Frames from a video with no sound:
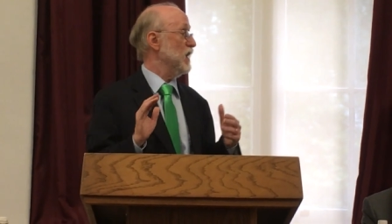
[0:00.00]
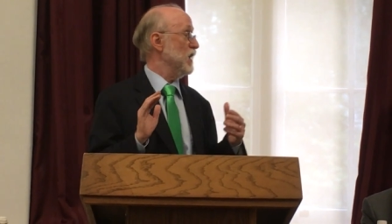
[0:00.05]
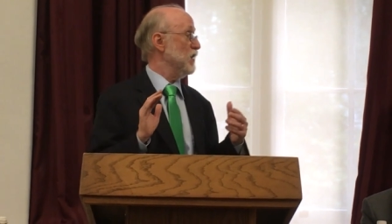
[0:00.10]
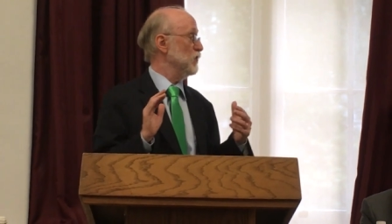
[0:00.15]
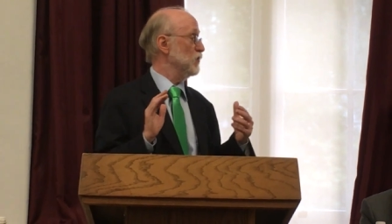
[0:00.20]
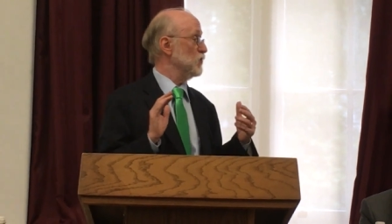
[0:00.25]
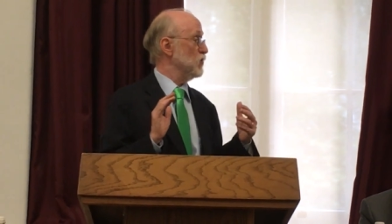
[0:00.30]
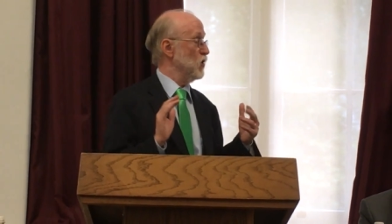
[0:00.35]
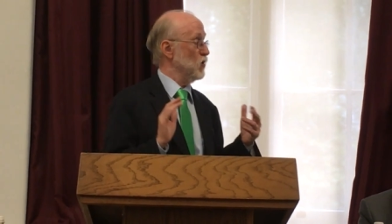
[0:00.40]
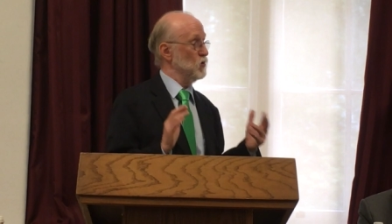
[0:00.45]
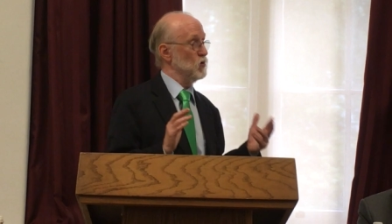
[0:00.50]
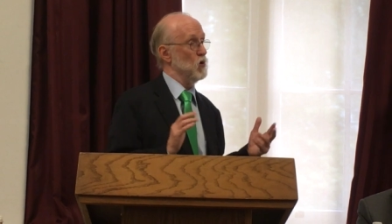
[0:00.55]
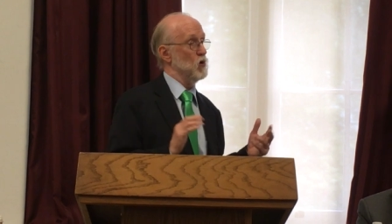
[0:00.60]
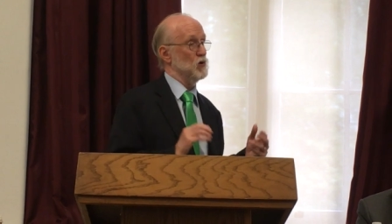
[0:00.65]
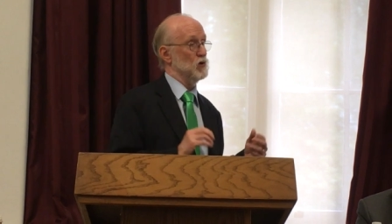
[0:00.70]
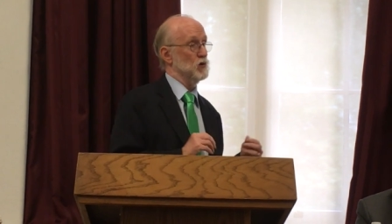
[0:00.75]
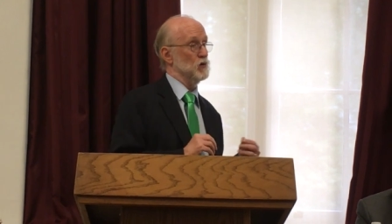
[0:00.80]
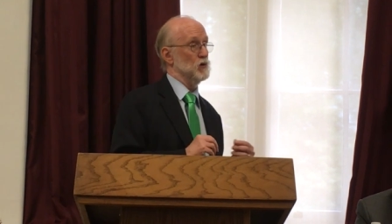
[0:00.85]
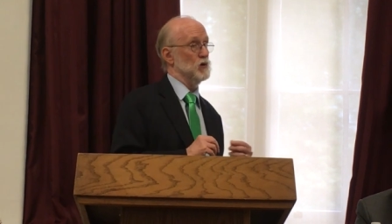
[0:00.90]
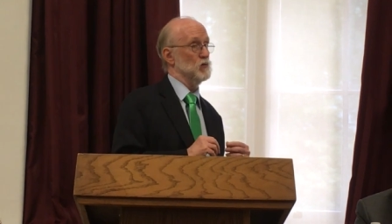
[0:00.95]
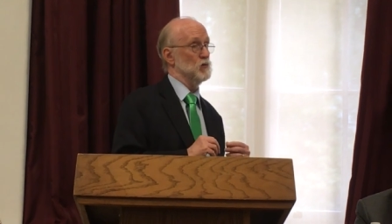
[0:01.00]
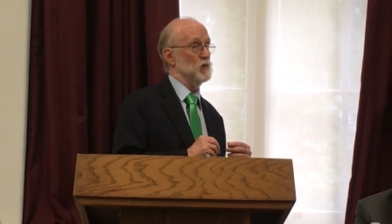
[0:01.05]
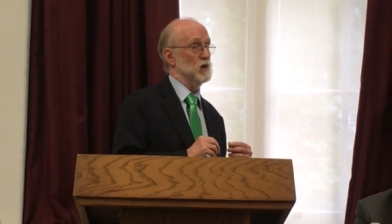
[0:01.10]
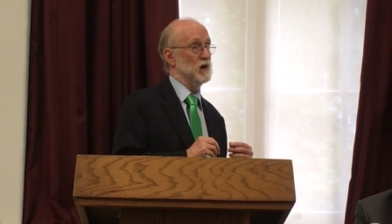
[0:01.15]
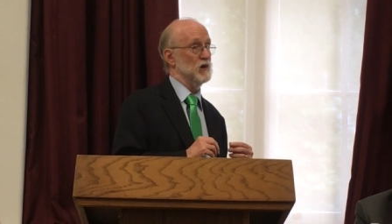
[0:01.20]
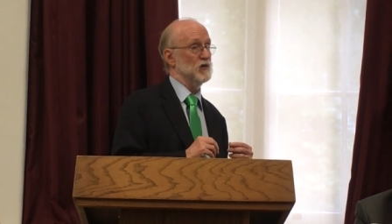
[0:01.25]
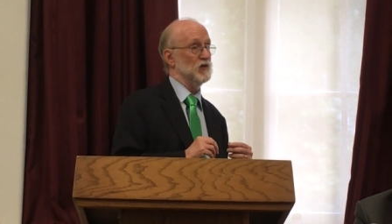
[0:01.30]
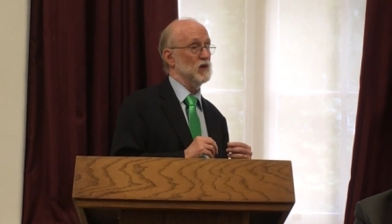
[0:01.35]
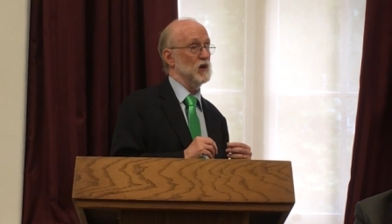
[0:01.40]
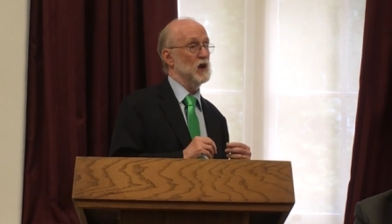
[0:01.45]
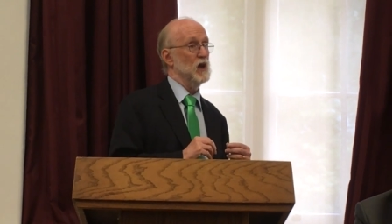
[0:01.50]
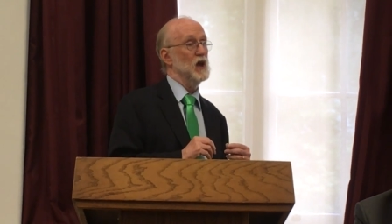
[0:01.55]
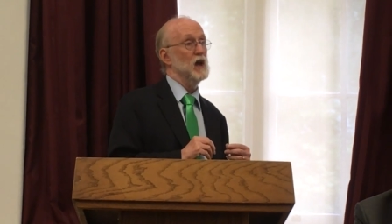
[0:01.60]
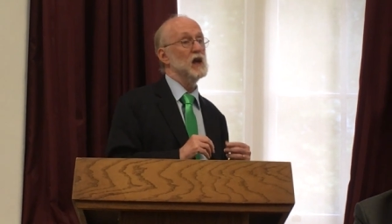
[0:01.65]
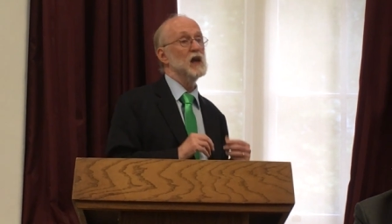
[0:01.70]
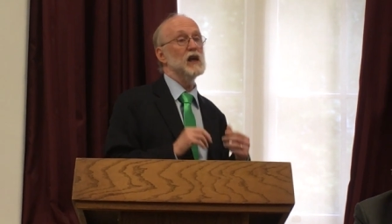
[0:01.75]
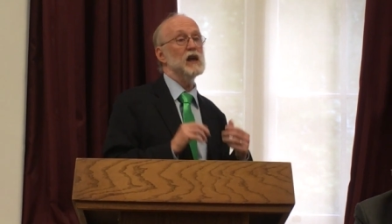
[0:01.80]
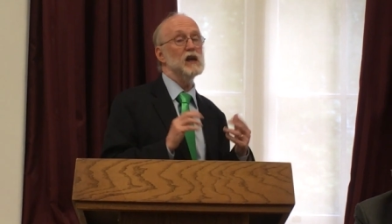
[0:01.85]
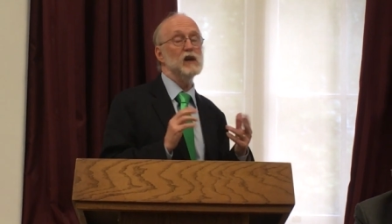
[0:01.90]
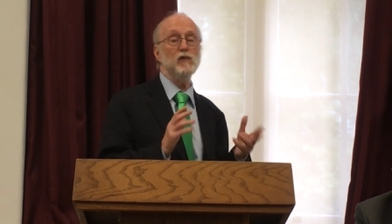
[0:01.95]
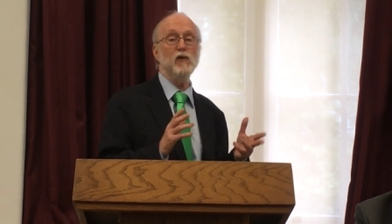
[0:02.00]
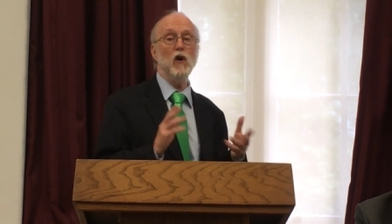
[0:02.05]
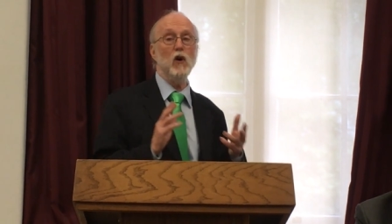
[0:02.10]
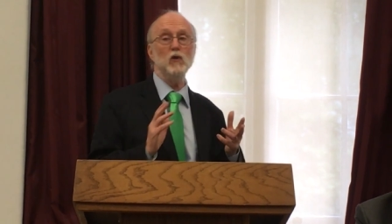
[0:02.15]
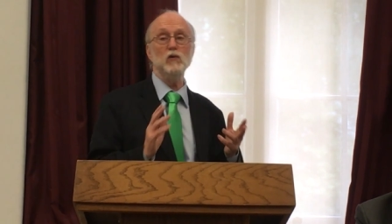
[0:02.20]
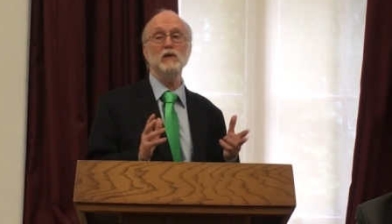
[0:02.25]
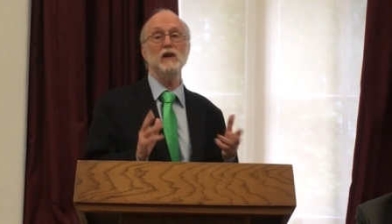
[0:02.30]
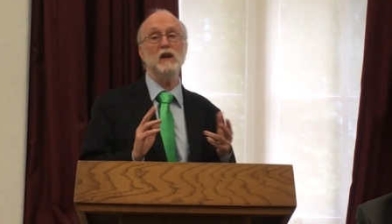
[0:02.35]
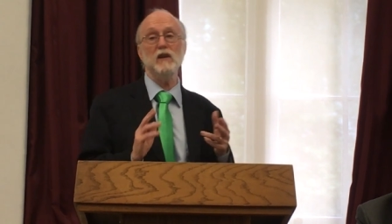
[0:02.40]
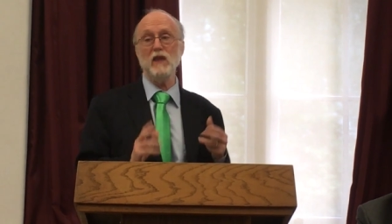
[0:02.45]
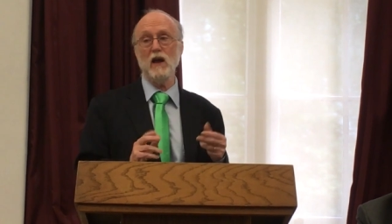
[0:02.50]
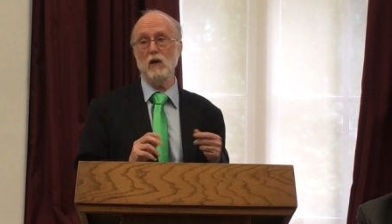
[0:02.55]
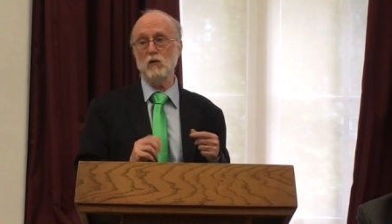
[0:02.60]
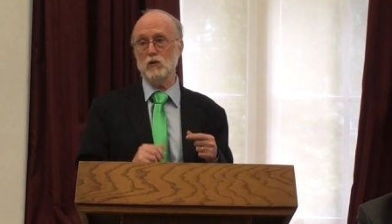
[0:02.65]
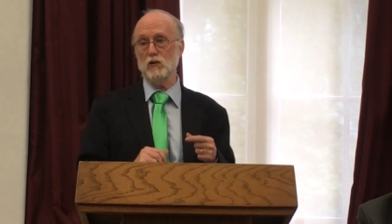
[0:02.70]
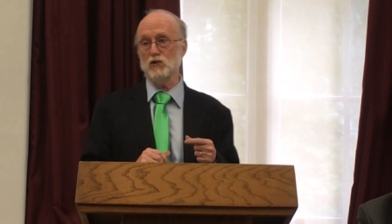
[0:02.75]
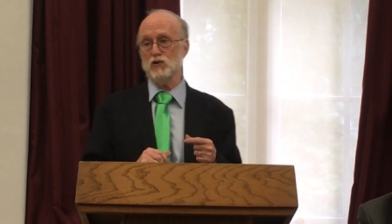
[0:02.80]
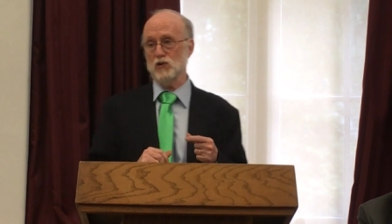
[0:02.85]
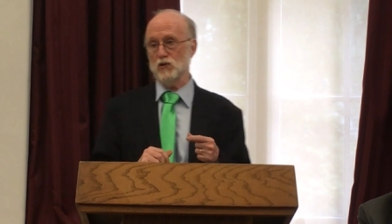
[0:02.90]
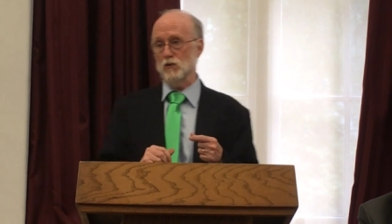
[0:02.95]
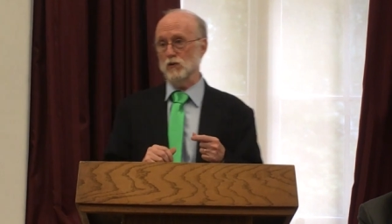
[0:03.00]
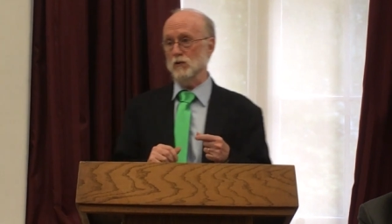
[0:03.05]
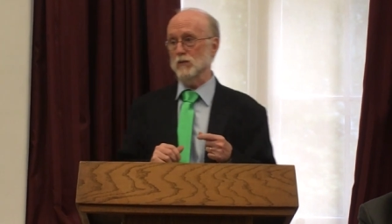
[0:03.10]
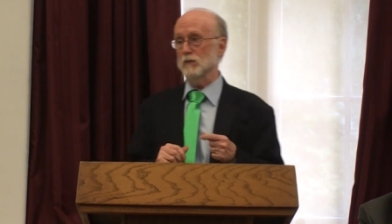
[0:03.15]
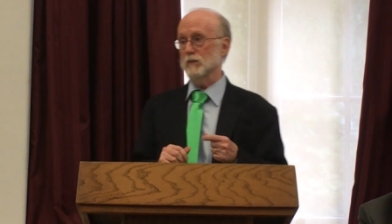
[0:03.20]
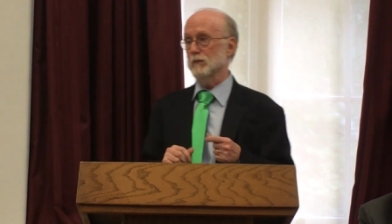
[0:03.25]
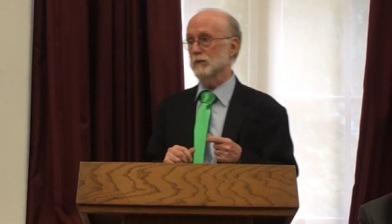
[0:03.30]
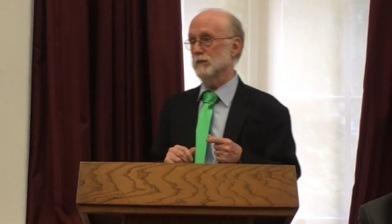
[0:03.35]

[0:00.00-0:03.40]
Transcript: and are no longer at risk. If only that were true.